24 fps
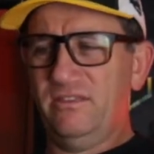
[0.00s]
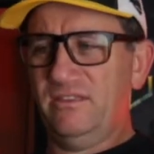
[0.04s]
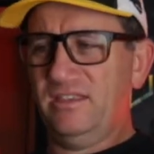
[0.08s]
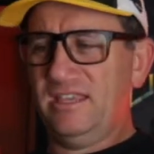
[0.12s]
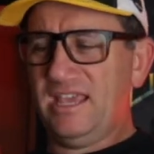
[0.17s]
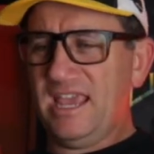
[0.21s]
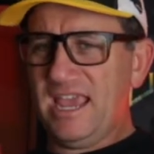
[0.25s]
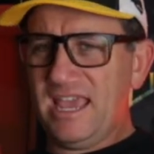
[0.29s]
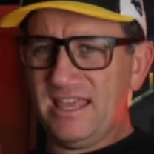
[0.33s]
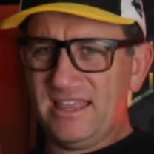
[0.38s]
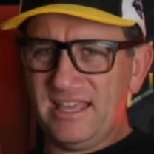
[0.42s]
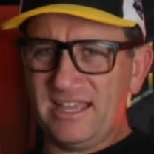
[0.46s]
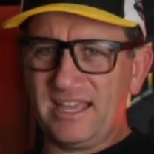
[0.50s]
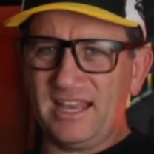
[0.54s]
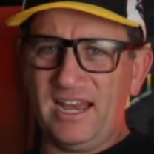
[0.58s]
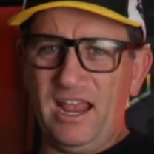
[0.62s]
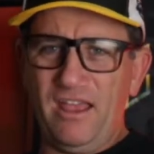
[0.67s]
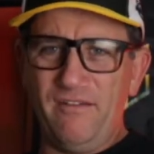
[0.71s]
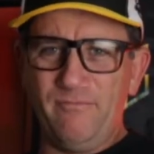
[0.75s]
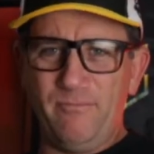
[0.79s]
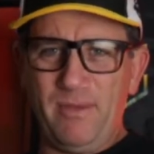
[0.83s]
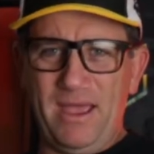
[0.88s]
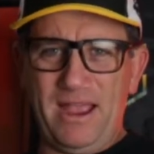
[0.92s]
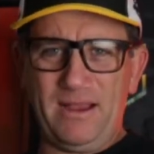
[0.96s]
Yeah, they're going to
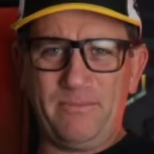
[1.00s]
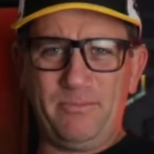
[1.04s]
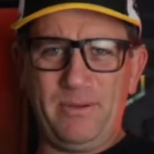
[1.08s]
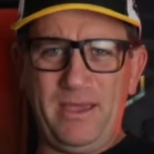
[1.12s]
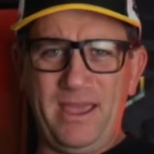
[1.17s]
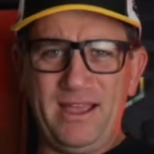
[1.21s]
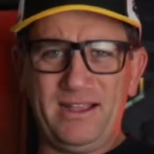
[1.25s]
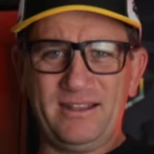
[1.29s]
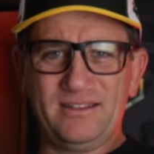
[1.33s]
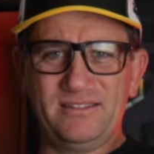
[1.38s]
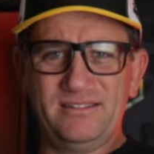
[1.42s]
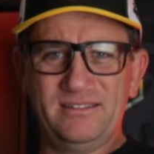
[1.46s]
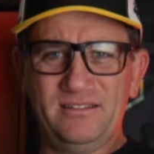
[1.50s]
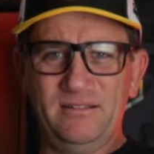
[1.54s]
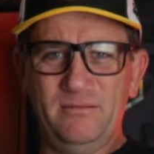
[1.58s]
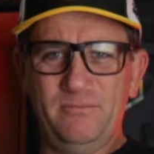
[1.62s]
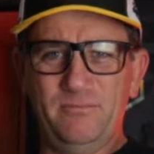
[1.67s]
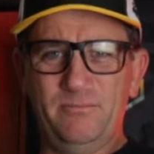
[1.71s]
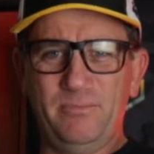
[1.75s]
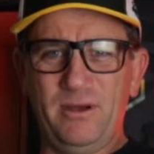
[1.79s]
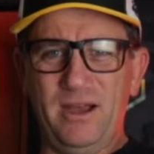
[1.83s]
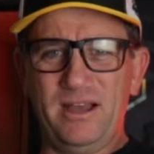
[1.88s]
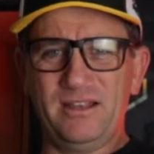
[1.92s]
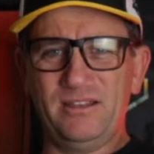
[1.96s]
have backpacks,
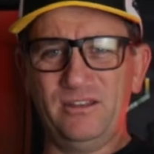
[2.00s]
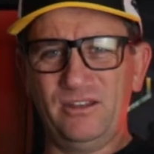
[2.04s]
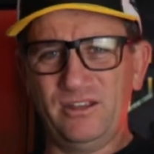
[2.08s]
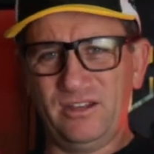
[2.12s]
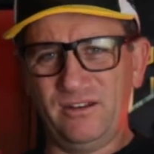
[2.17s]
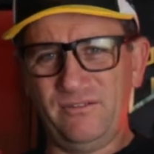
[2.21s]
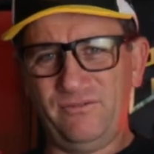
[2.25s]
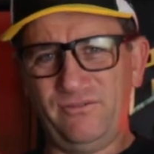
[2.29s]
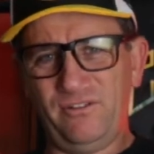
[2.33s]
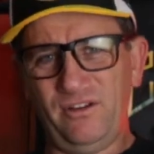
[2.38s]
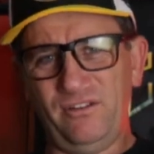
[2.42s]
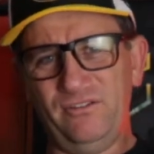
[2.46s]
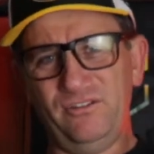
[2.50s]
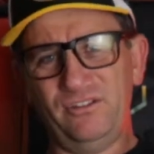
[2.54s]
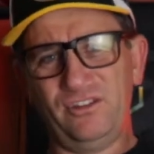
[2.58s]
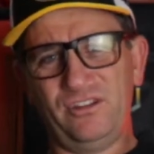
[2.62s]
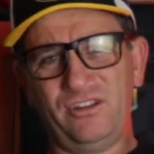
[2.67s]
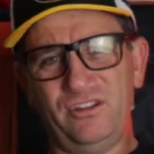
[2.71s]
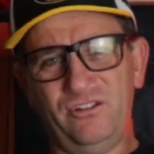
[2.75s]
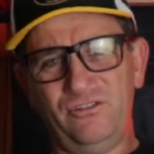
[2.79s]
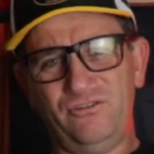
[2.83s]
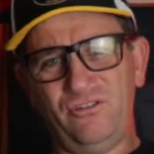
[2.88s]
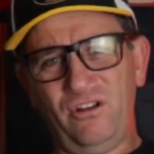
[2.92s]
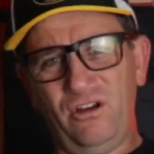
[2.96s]
but you're going to throw this
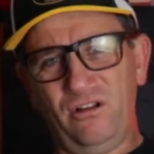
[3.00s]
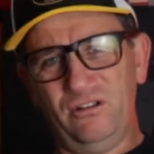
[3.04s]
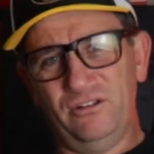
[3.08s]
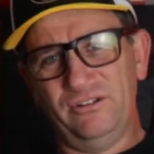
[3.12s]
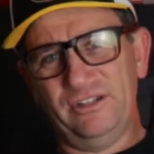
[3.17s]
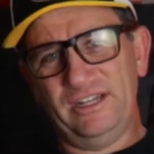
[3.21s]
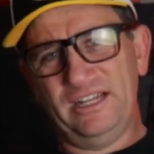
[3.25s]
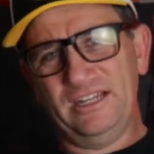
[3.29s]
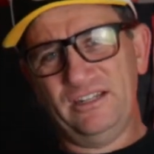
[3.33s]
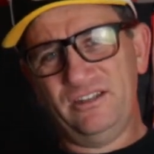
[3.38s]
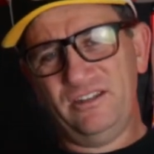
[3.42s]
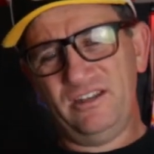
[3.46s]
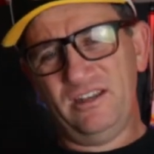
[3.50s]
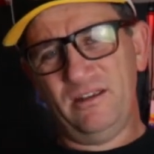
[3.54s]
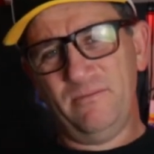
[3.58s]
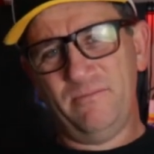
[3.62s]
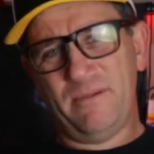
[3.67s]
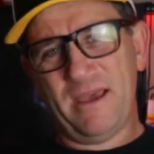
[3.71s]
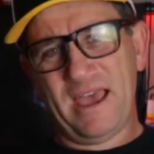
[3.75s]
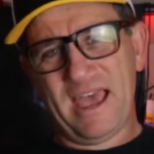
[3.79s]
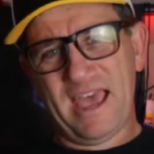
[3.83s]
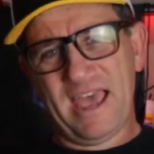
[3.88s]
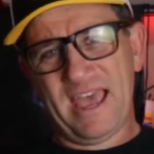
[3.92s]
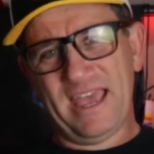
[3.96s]
controller into your
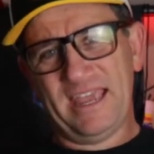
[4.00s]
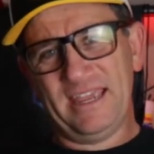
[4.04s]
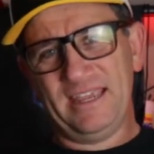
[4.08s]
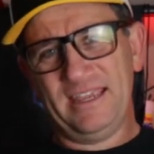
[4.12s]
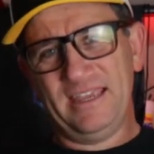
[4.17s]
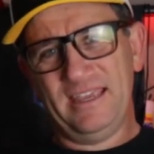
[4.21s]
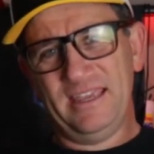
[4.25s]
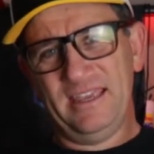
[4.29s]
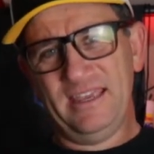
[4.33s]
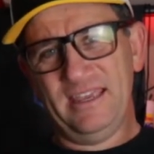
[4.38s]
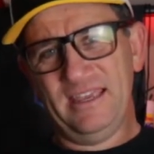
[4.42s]
bag